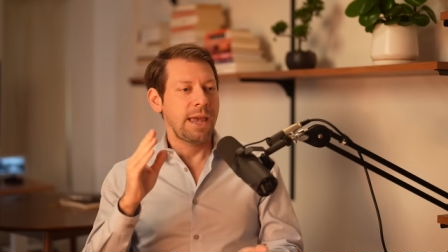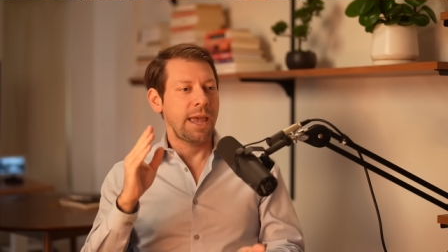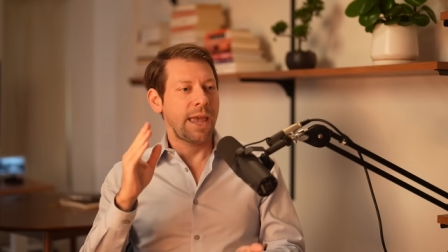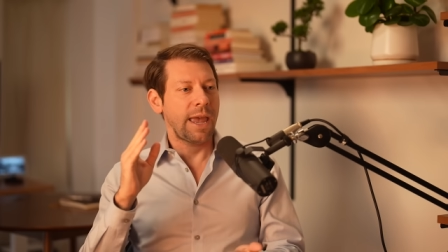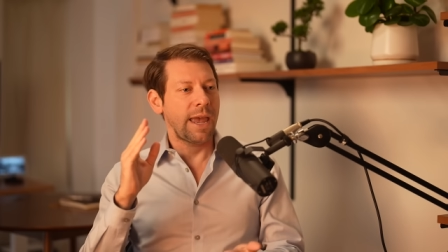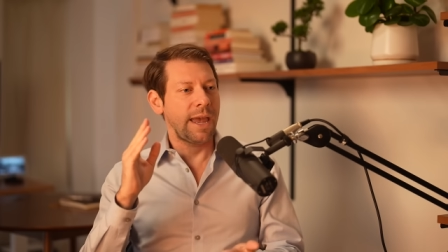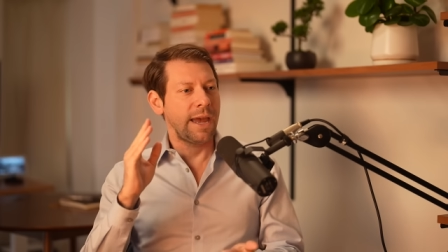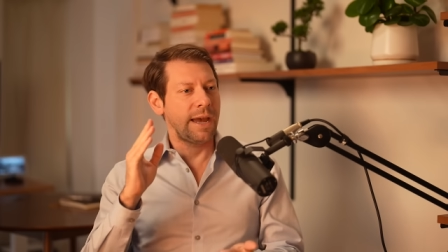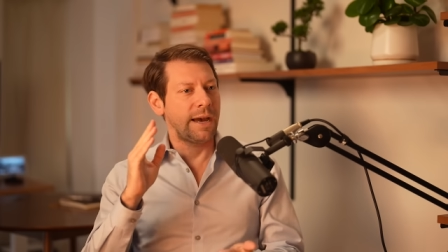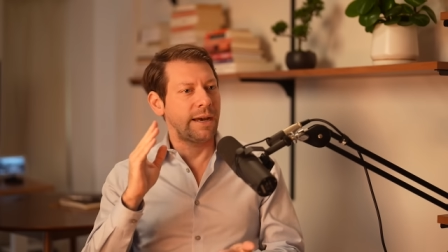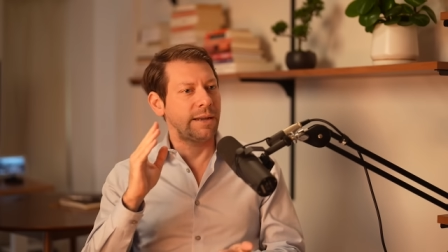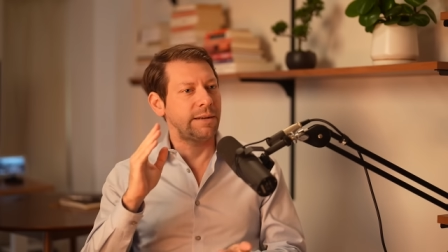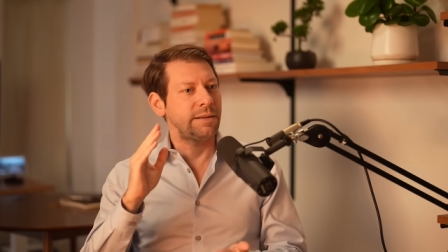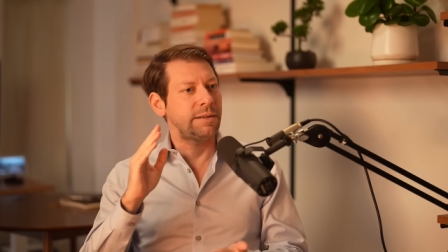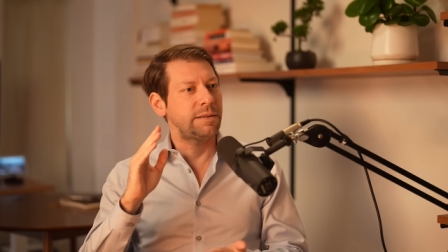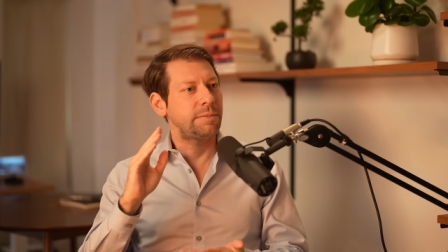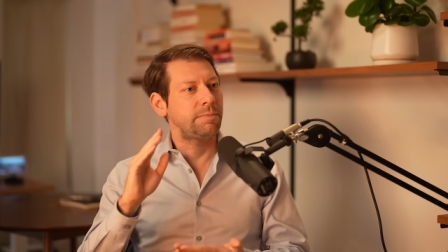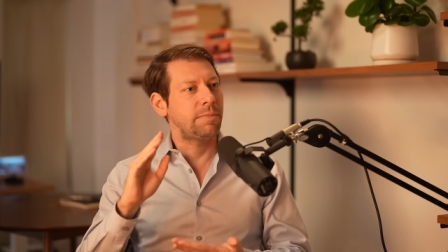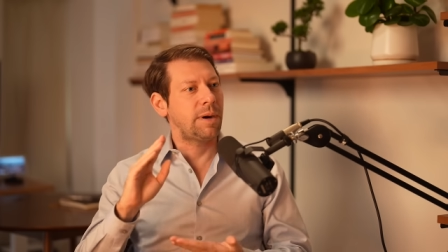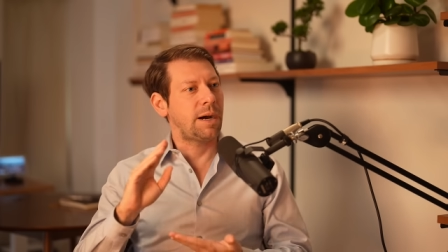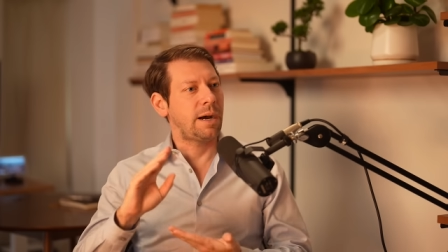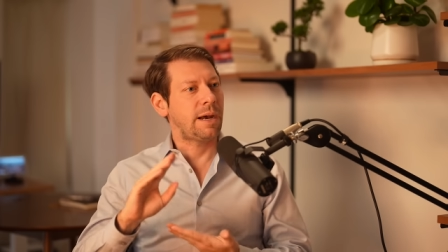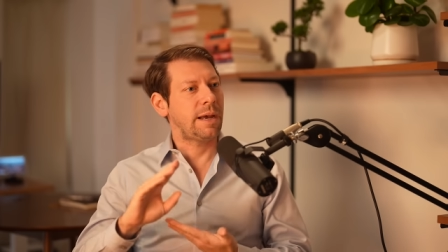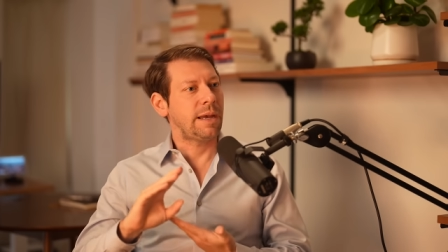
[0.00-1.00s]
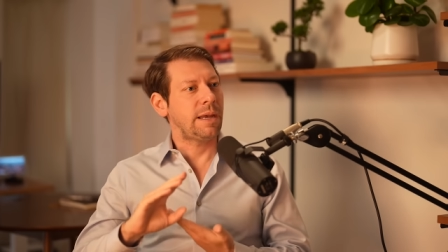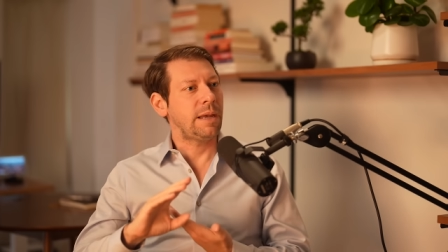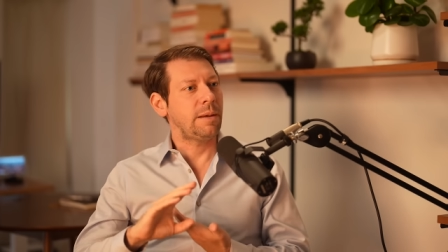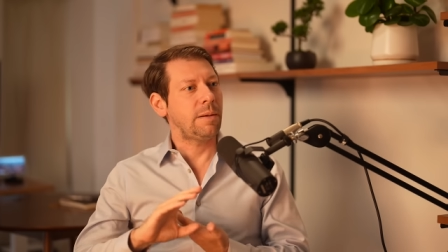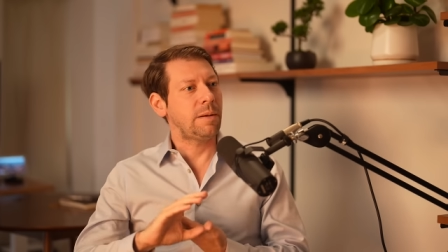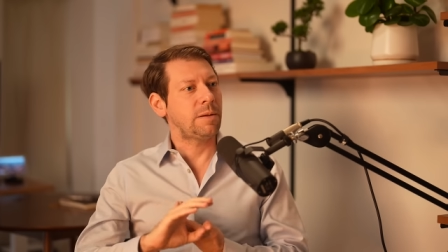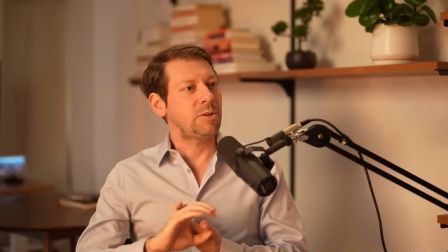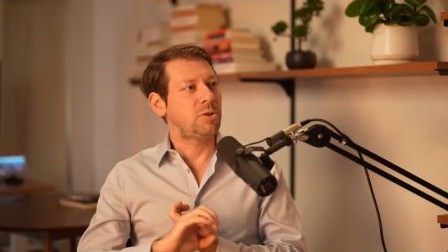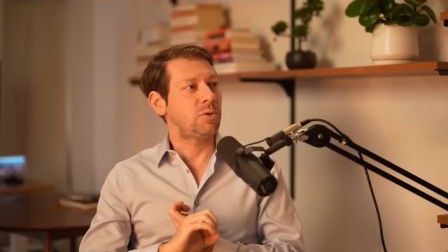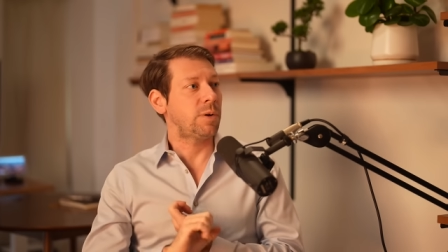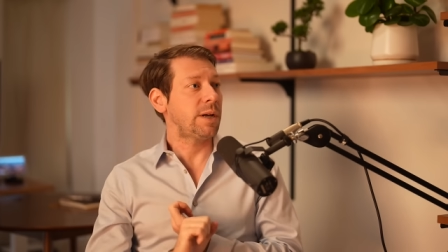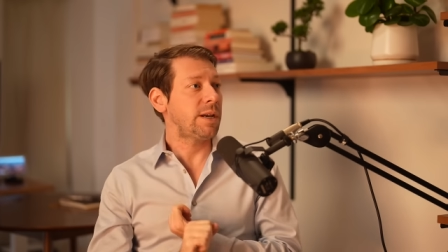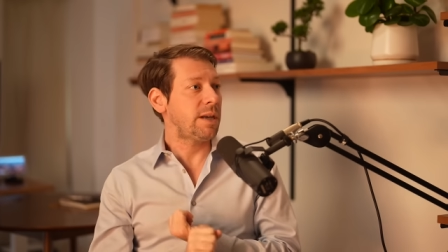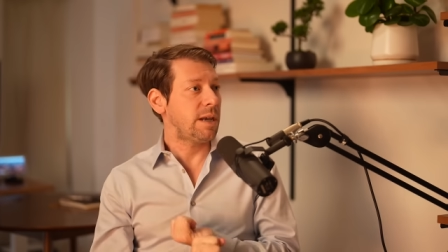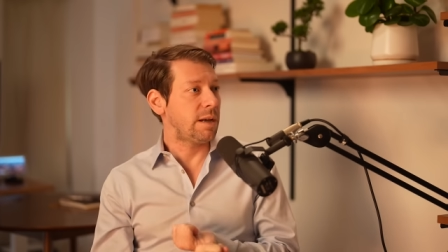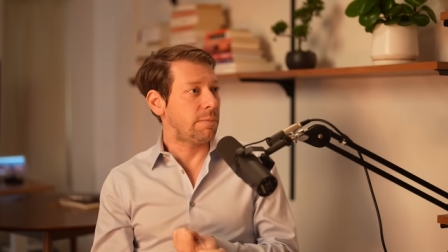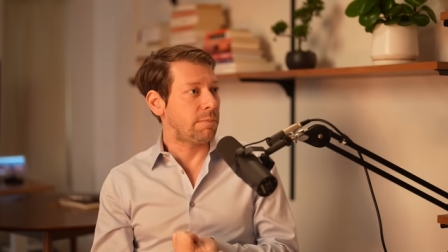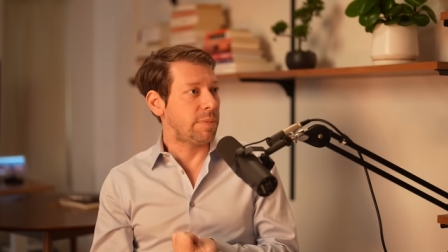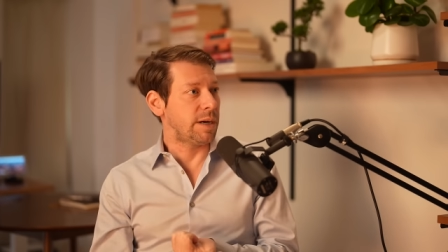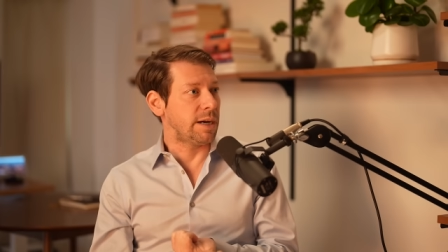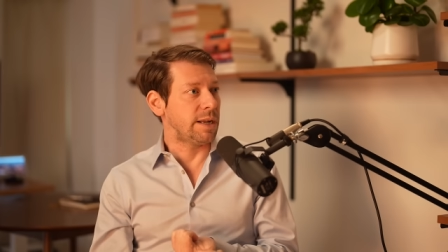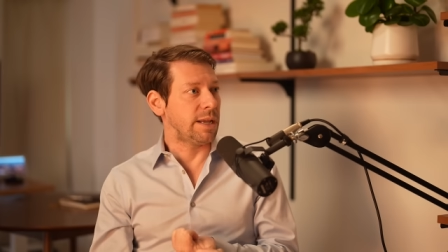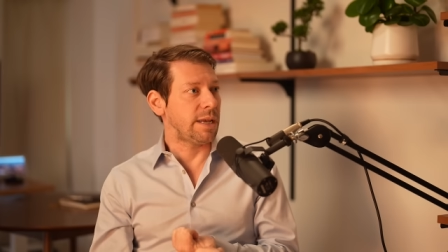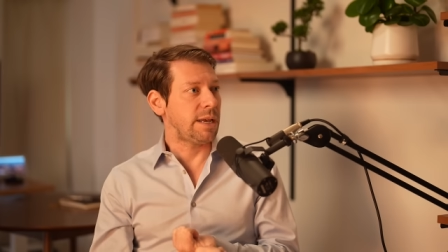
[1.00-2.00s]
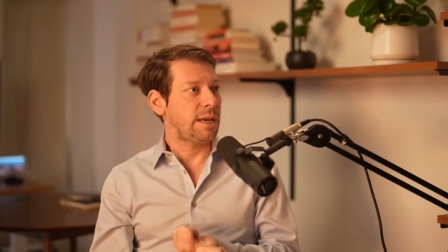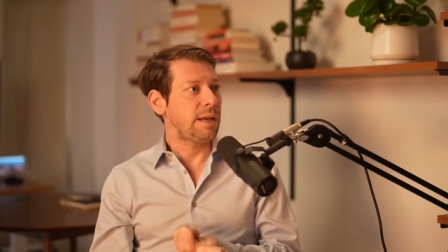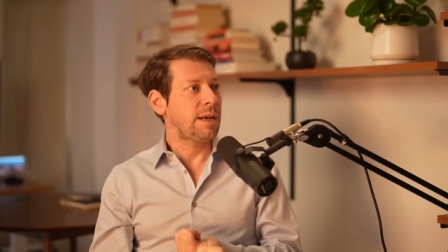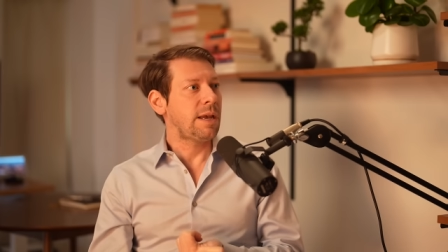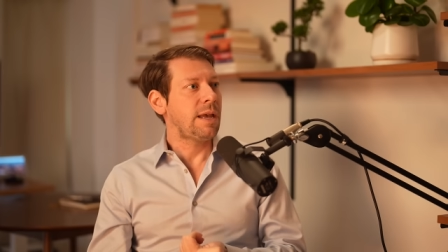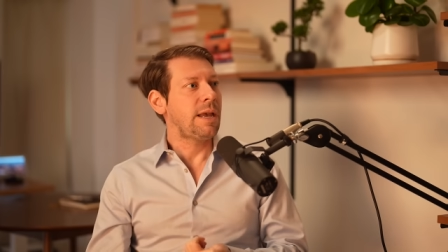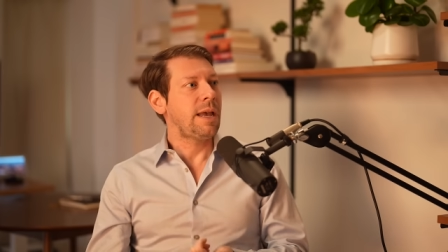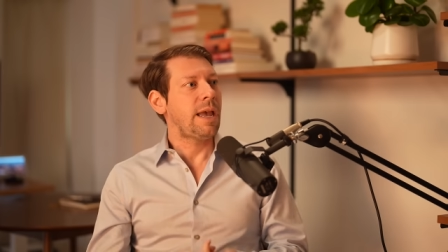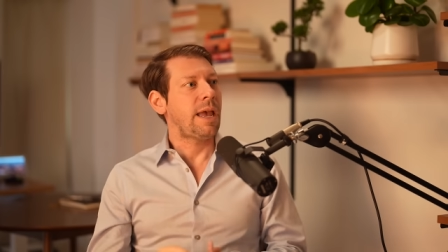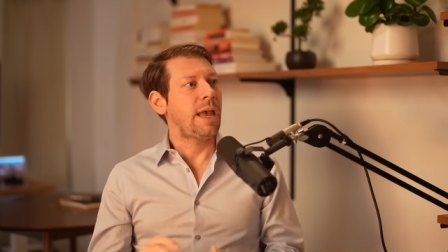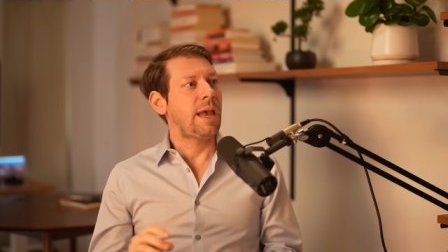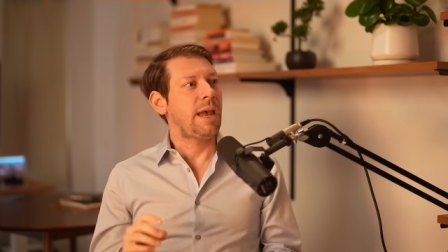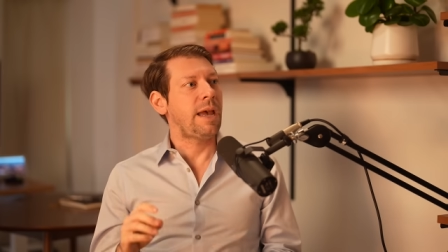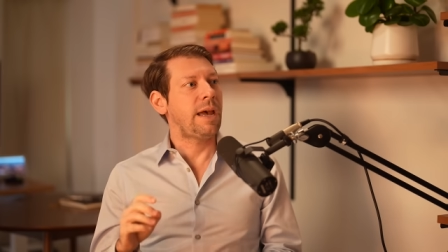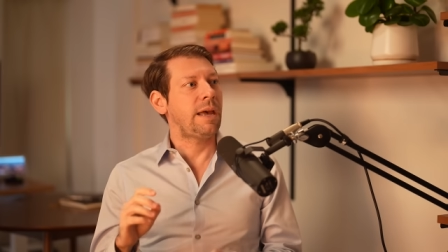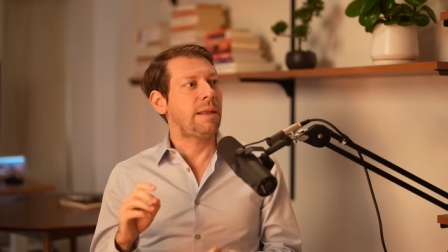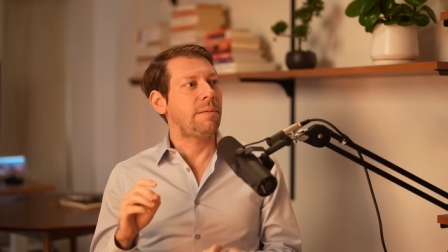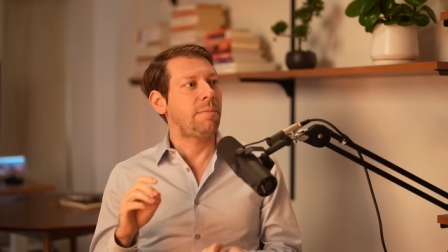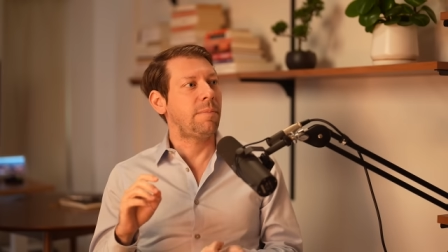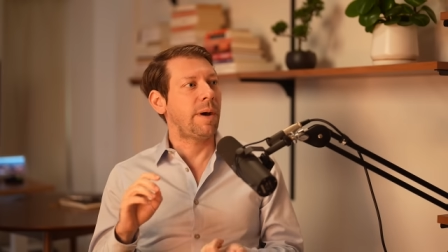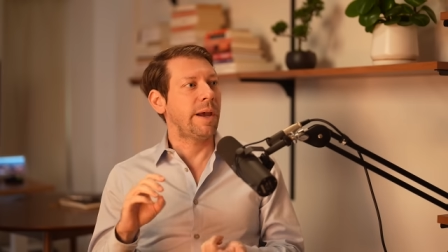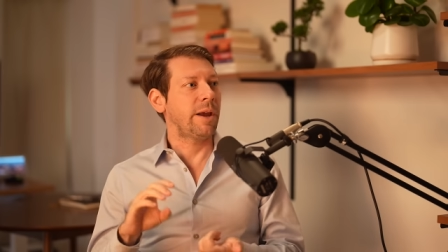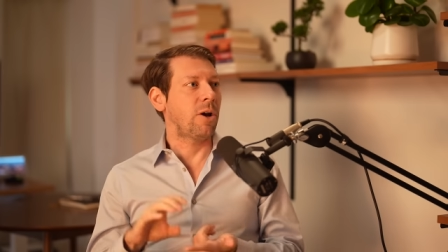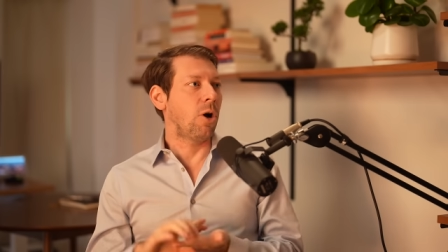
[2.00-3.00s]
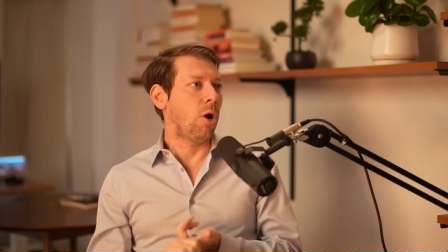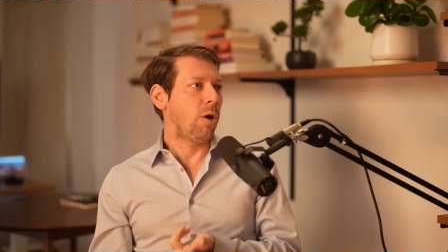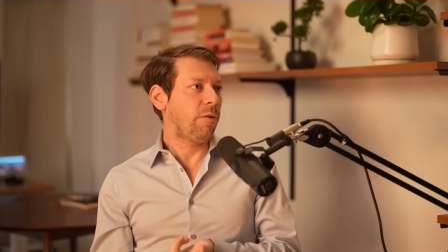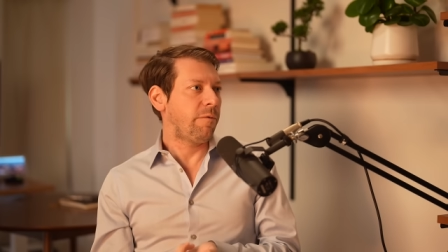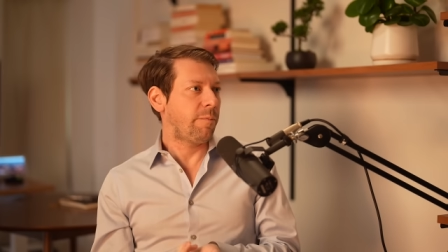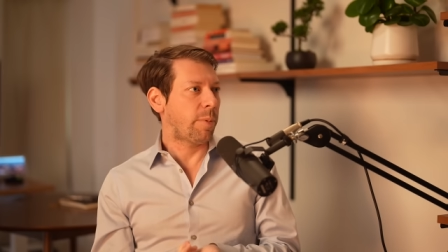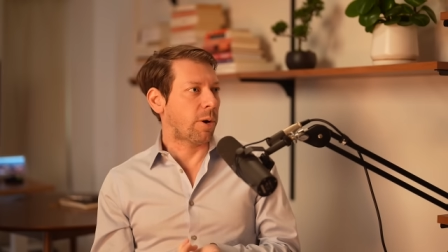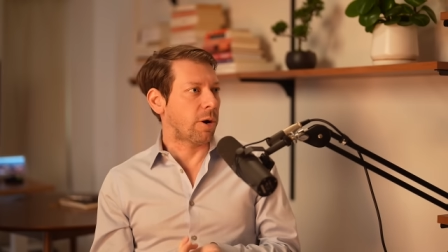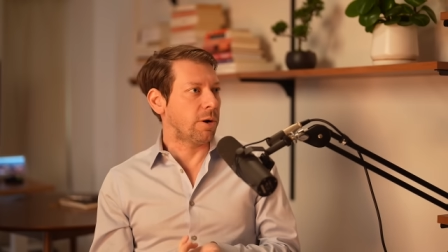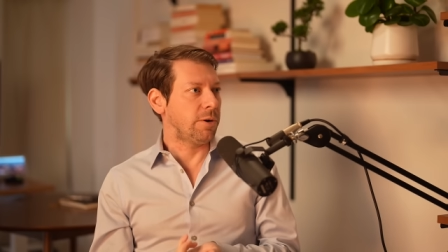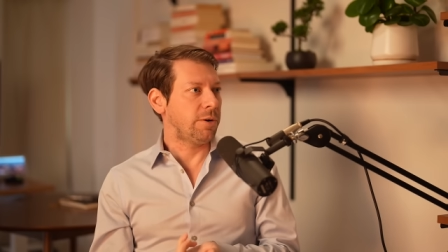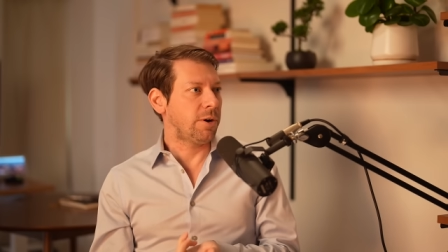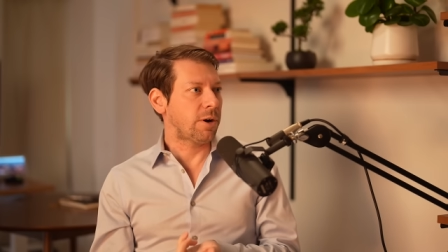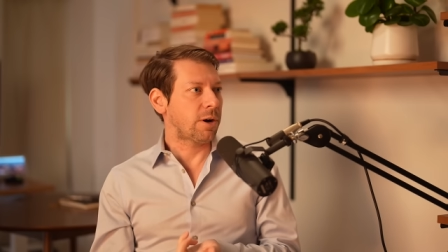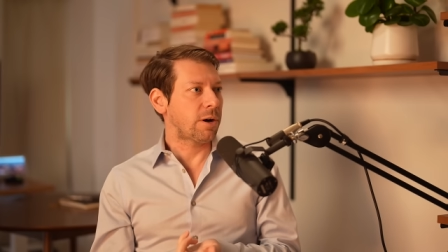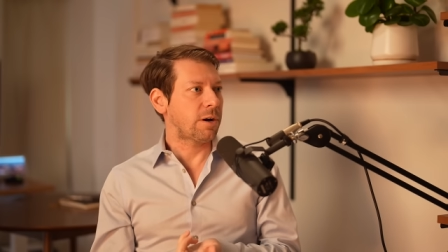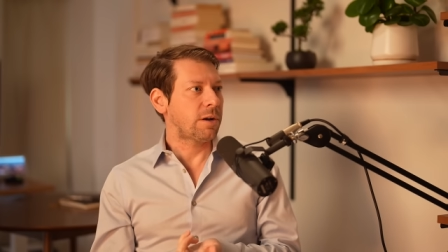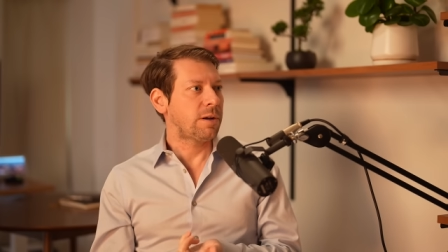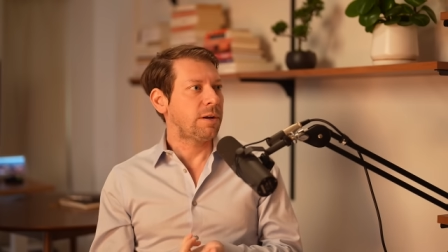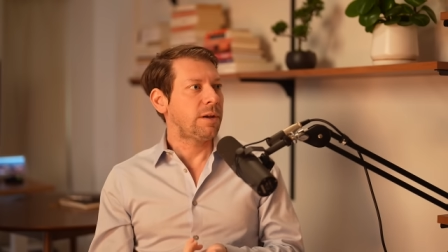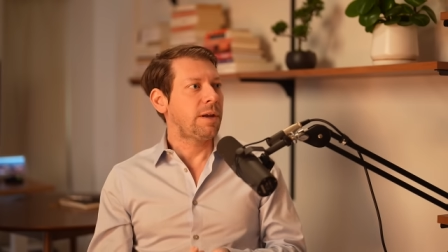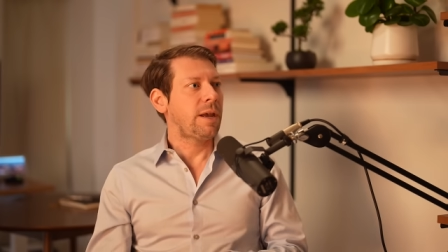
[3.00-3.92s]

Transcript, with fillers: and my drinking buddy and my golf partner